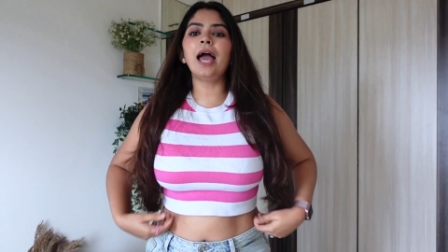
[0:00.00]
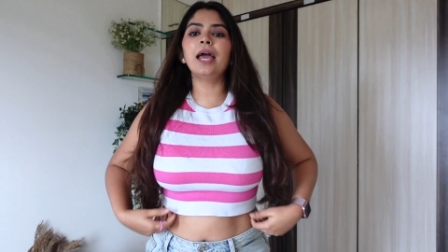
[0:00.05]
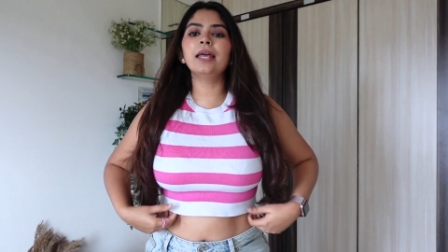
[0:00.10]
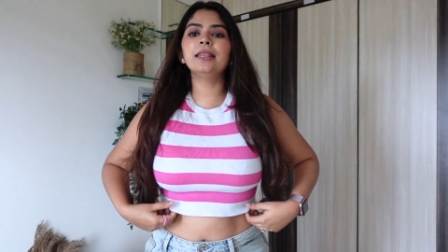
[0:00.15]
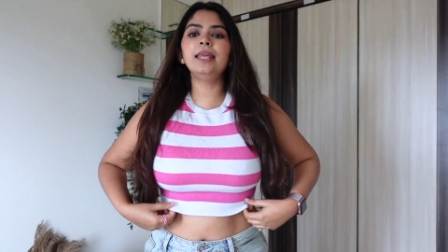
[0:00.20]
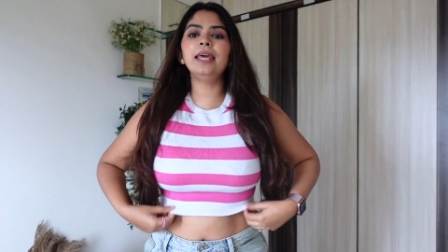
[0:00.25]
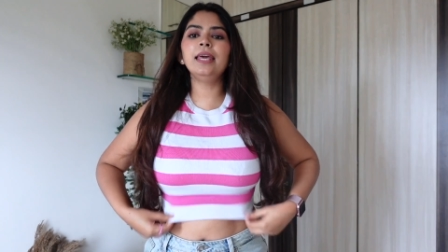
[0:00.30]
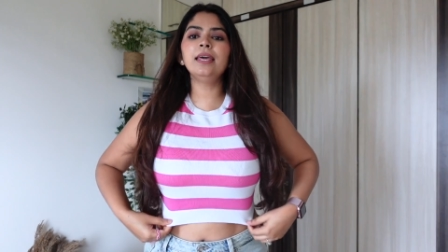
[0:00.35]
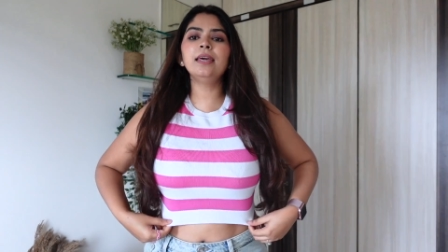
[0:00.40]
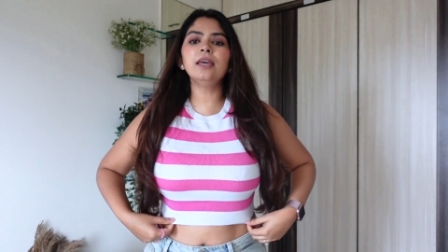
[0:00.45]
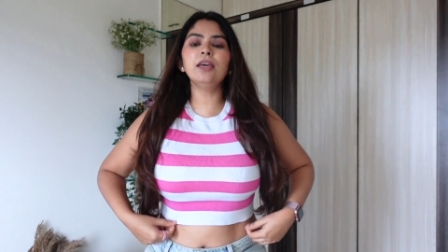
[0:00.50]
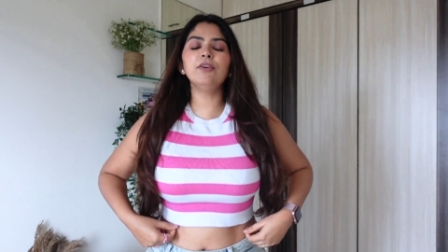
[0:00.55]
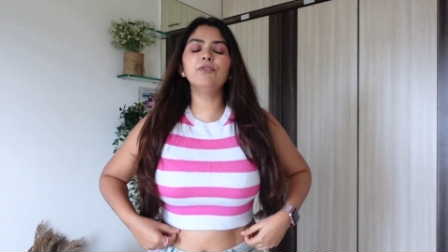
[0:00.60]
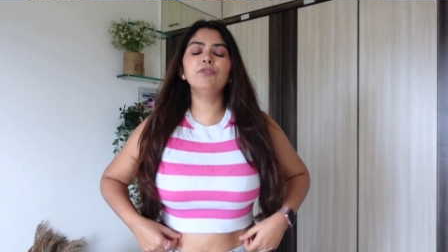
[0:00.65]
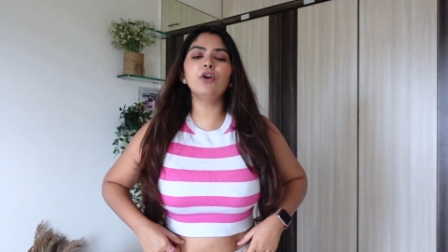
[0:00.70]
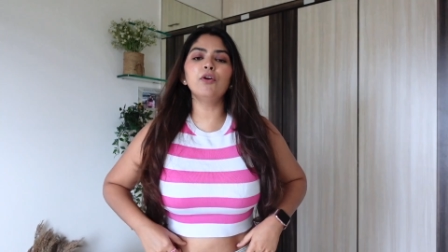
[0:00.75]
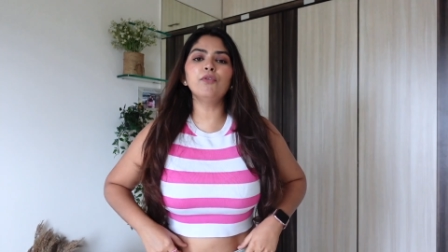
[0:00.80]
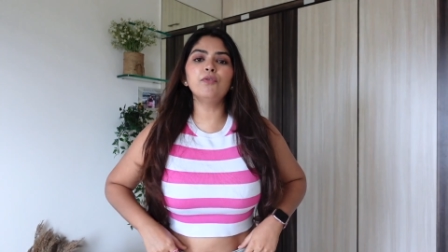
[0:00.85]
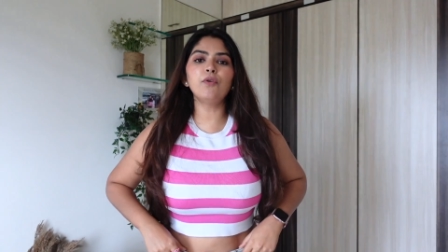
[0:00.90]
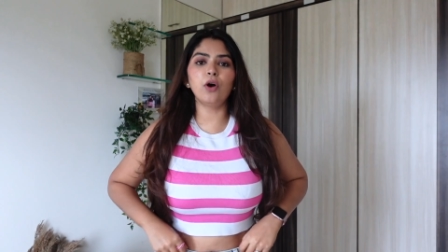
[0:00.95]
I think if
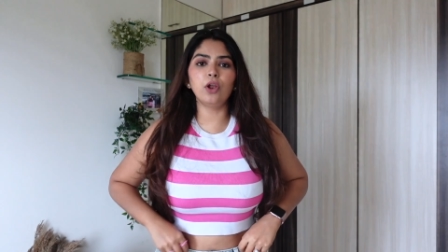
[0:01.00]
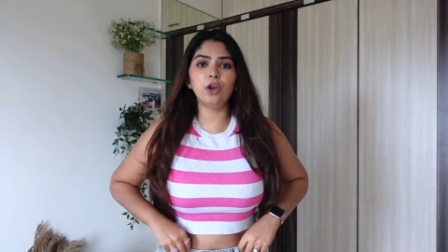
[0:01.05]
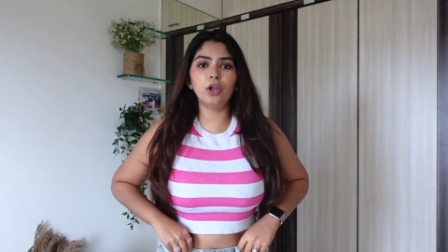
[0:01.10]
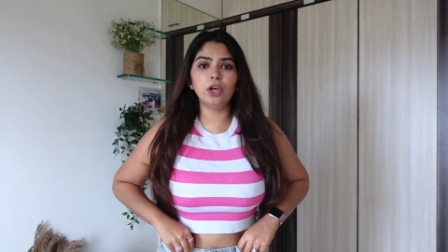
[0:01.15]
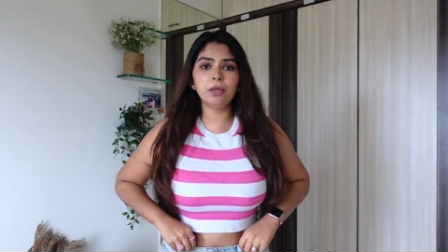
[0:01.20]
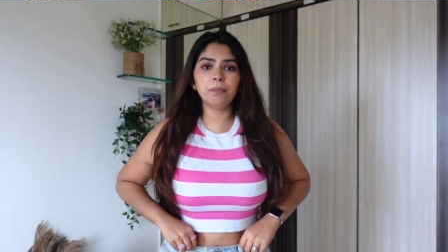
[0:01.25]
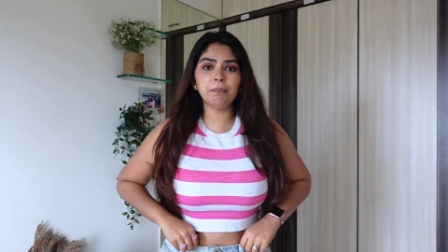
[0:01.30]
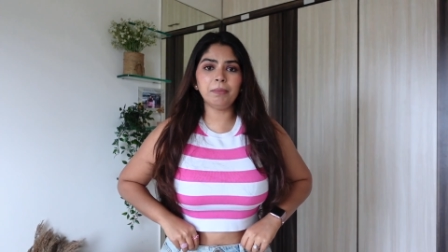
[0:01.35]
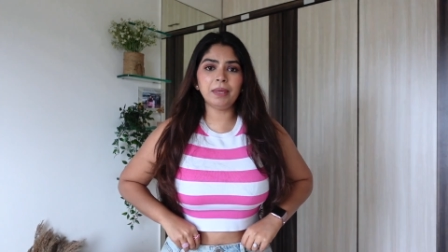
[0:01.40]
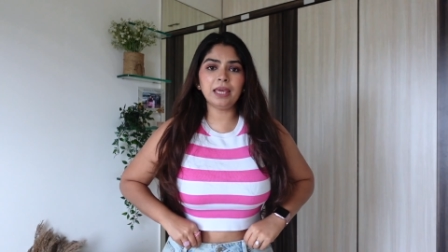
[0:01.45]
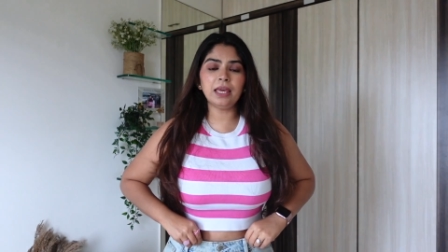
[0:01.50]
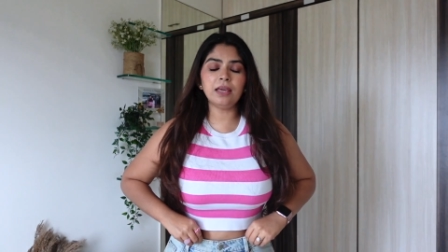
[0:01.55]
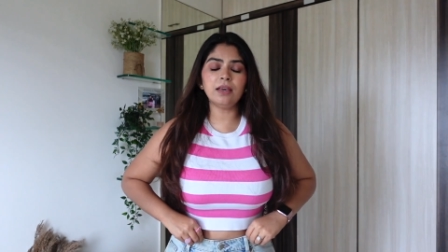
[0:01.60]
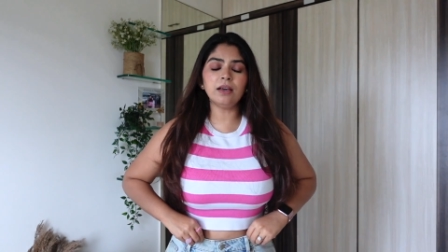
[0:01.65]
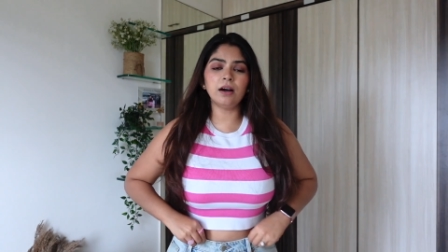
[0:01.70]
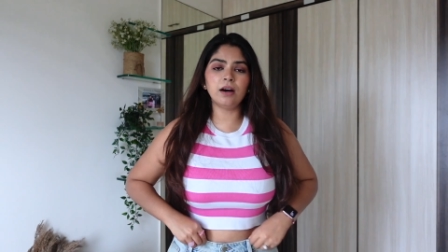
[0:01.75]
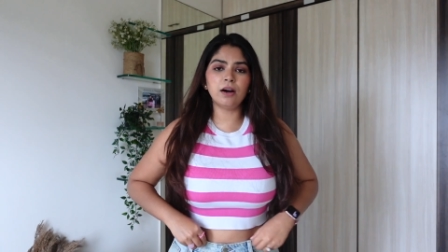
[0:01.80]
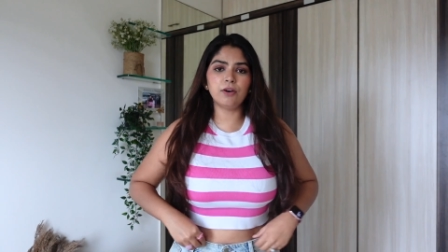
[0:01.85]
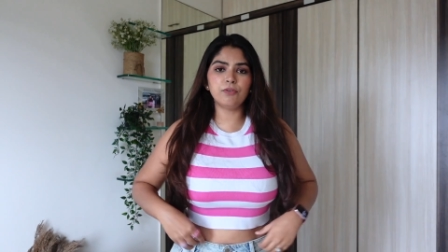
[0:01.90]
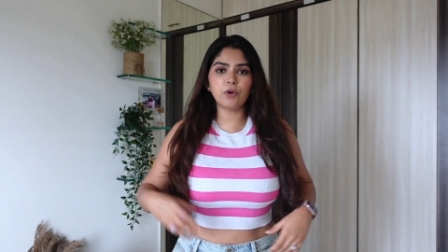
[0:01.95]
you're following me
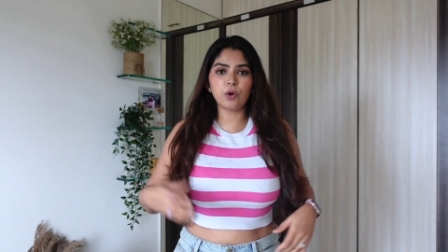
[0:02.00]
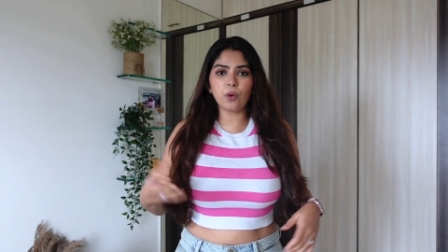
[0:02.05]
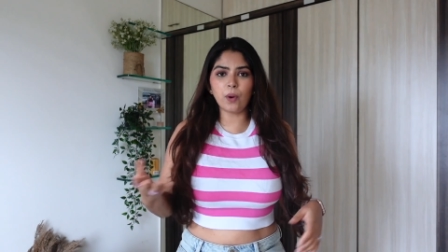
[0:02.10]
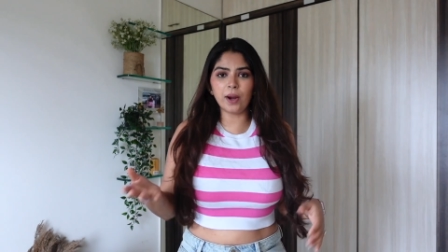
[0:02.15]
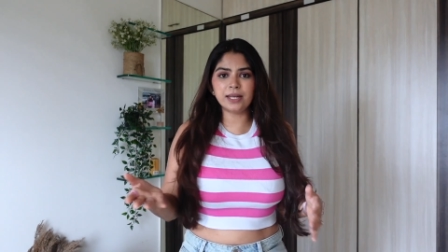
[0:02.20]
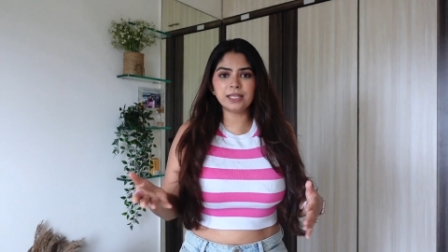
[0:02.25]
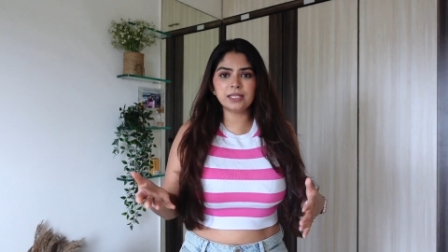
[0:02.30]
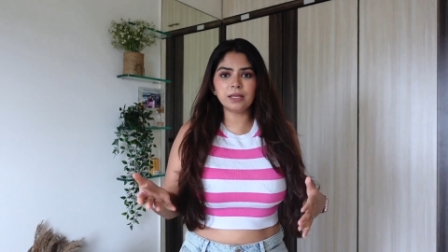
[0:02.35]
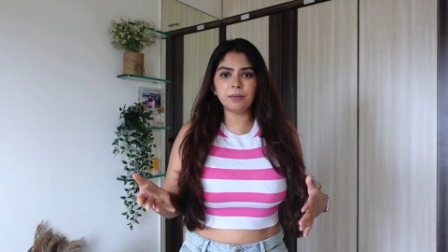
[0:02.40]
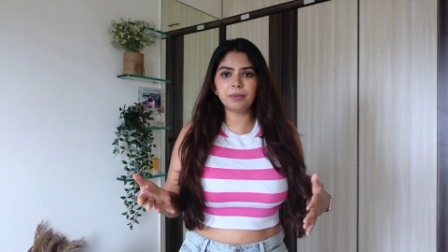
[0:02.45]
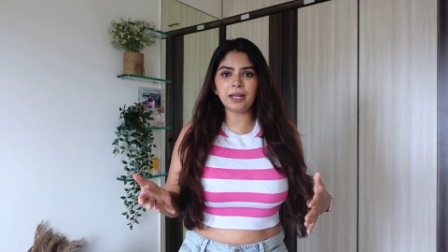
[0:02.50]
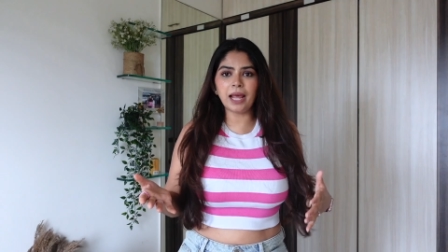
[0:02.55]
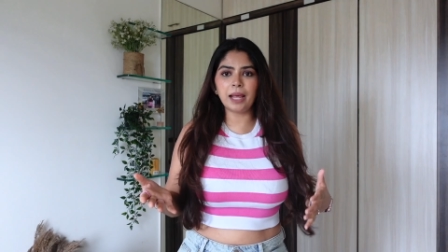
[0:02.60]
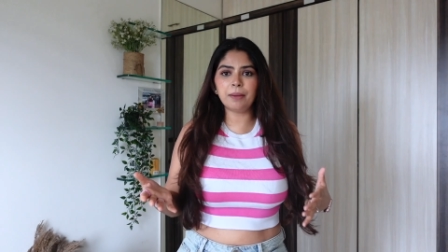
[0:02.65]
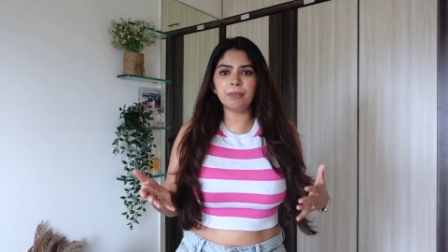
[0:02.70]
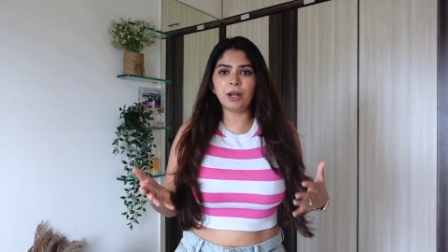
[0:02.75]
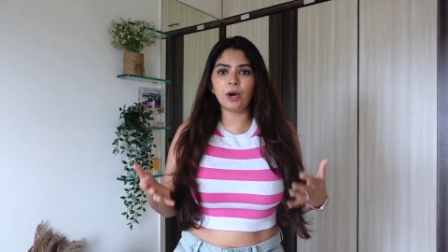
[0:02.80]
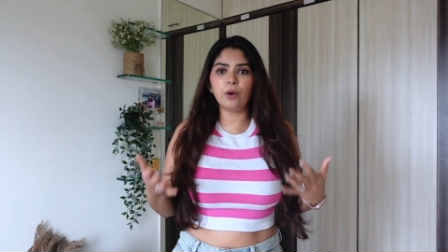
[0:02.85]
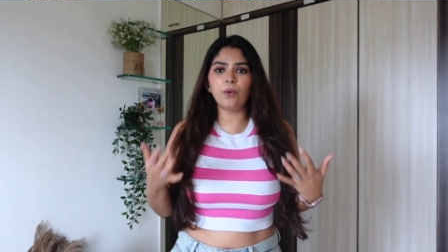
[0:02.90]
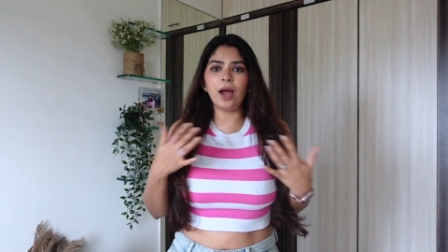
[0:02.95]
for quite some
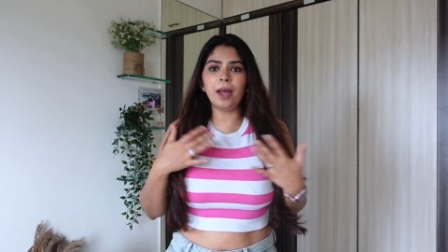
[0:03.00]
time now,